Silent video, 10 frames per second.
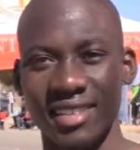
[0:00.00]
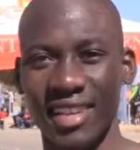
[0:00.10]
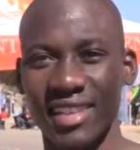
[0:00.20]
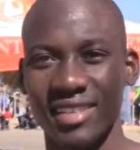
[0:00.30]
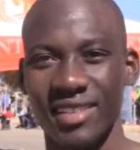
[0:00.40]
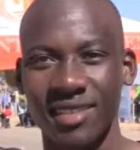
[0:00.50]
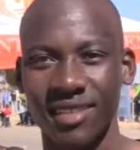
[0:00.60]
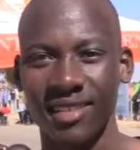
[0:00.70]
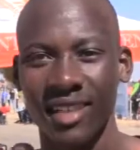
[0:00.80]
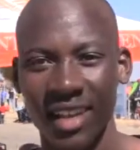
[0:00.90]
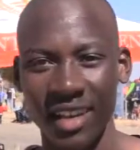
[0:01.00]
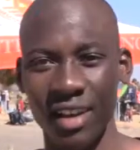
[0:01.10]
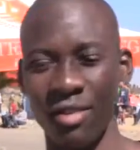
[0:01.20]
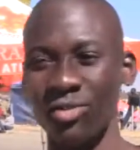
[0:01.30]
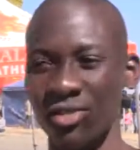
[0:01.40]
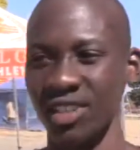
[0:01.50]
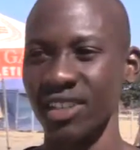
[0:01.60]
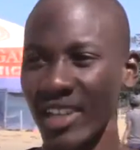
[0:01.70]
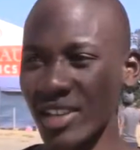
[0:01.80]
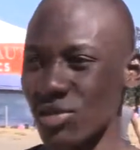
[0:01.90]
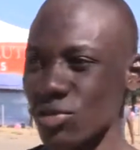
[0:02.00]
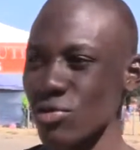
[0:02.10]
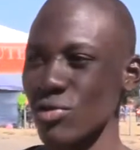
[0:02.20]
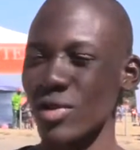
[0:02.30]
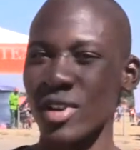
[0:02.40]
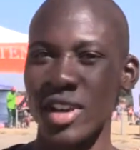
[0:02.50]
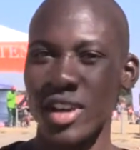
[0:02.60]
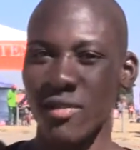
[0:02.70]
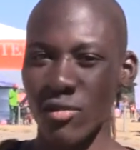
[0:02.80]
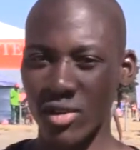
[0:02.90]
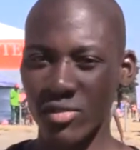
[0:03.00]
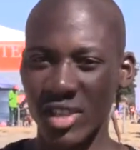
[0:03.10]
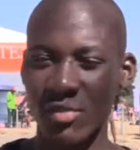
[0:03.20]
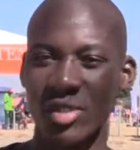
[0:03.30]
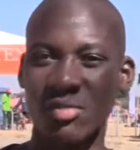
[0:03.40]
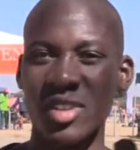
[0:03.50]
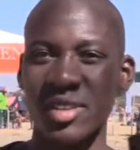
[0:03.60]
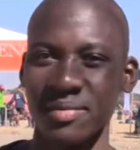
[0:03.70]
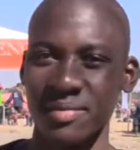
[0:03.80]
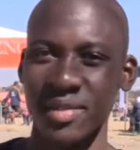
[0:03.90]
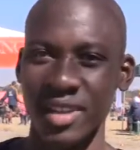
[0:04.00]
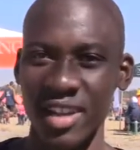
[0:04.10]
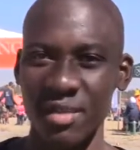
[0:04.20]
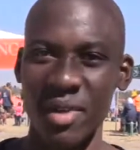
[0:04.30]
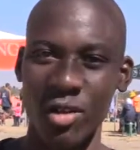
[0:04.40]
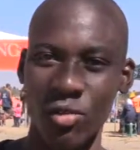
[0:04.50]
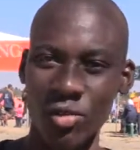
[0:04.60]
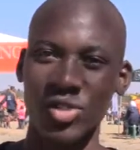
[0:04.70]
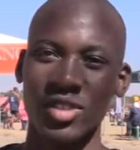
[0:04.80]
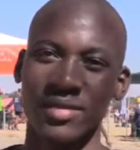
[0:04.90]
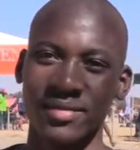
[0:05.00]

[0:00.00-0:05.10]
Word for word: Thanks. And I want to say thanks to everyone who support me and my coach.